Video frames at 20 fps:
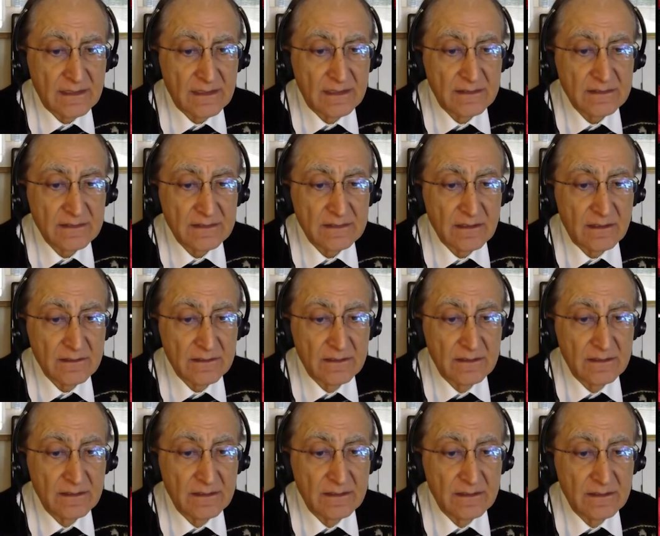get
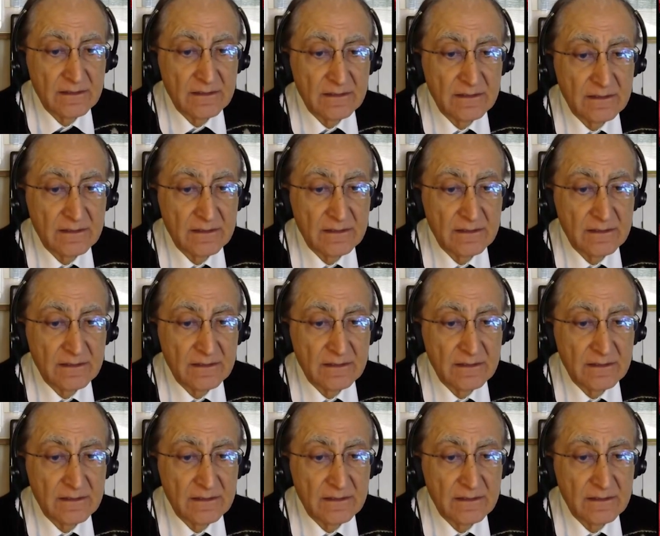started.